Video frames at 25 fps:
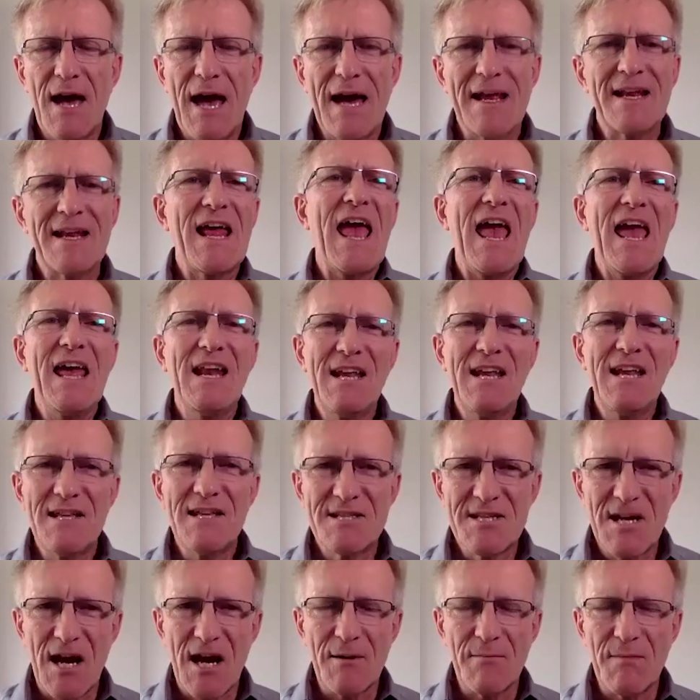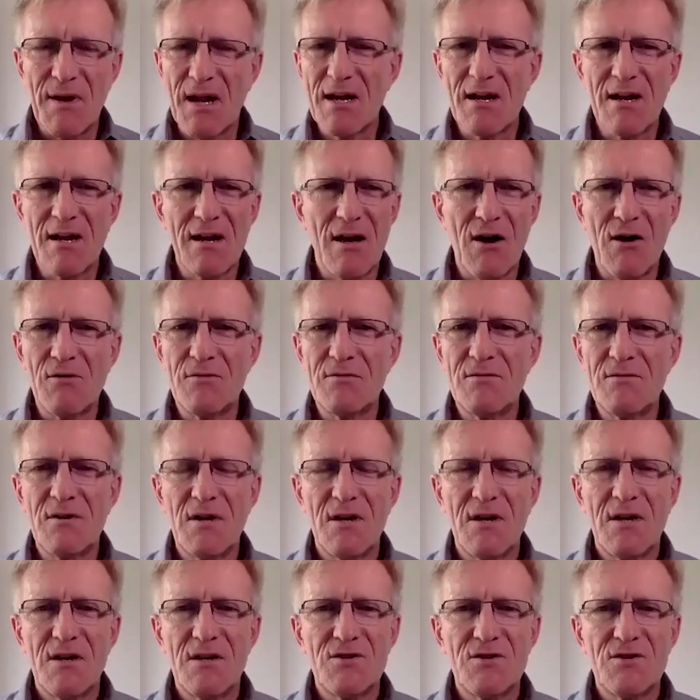at any time, let alone
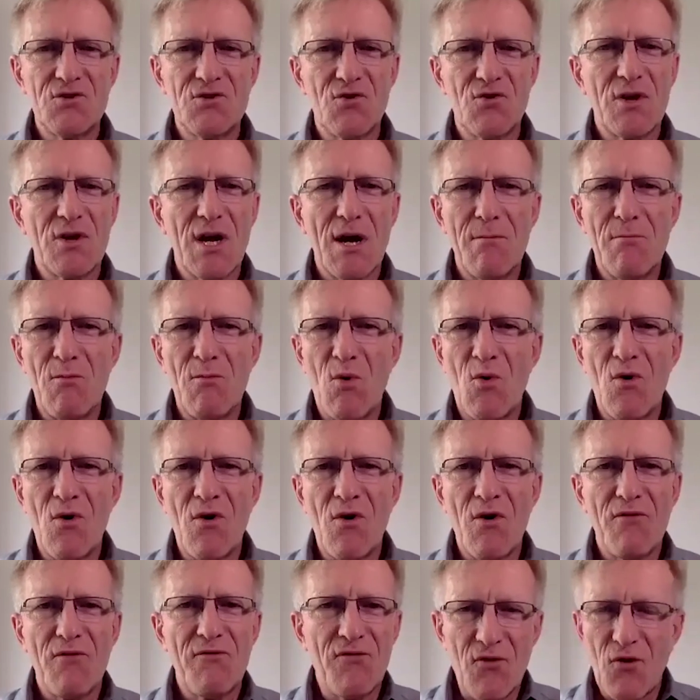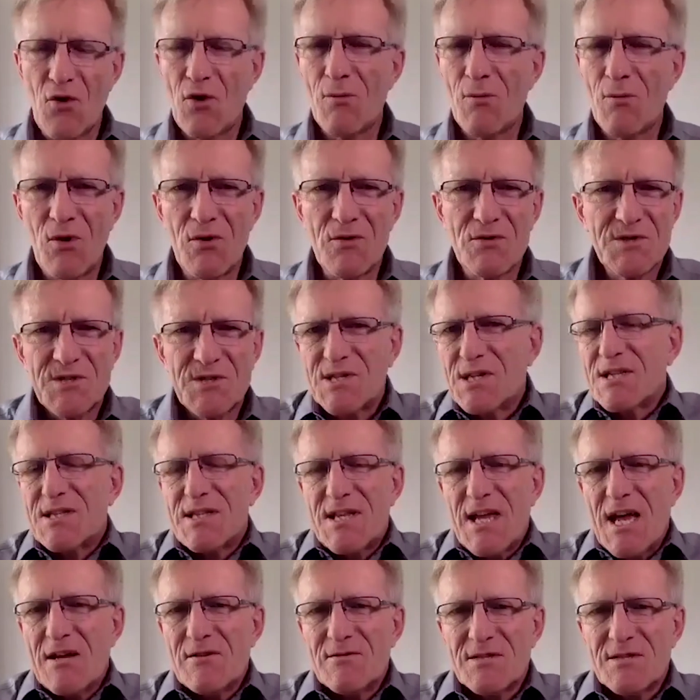during a more formal
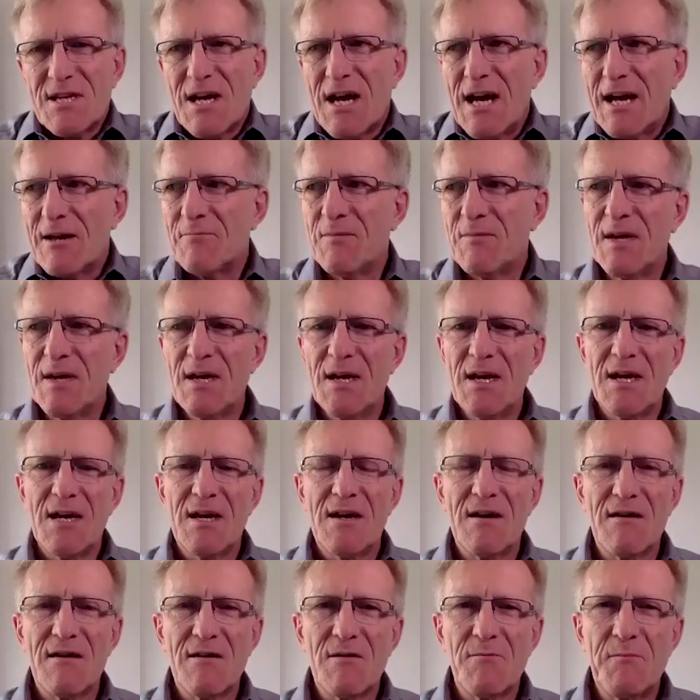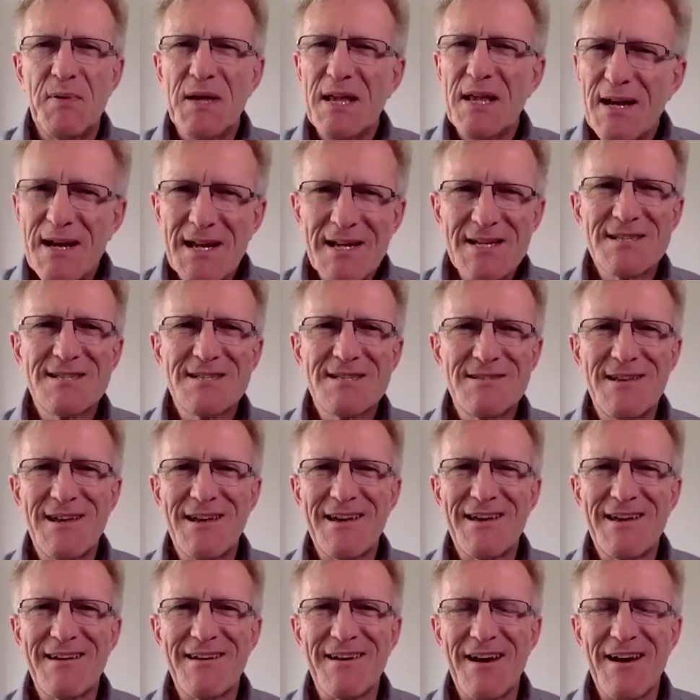sit down time, be
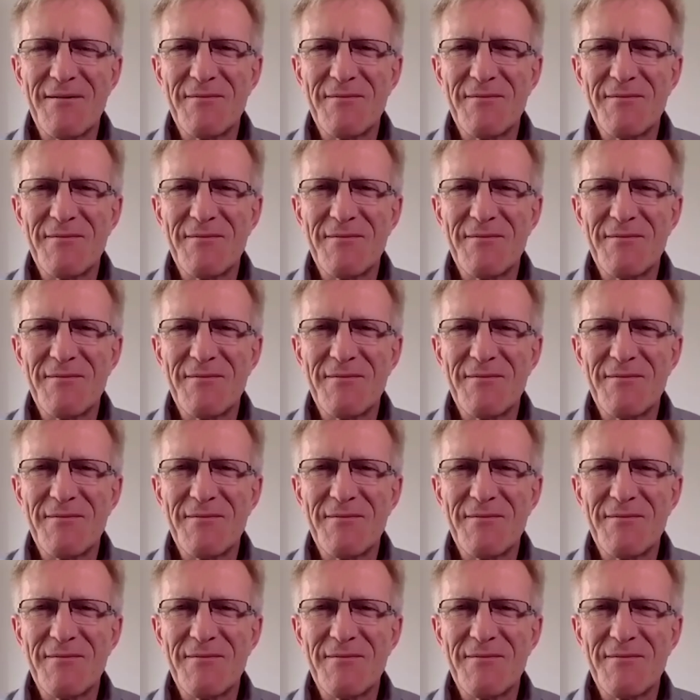listening.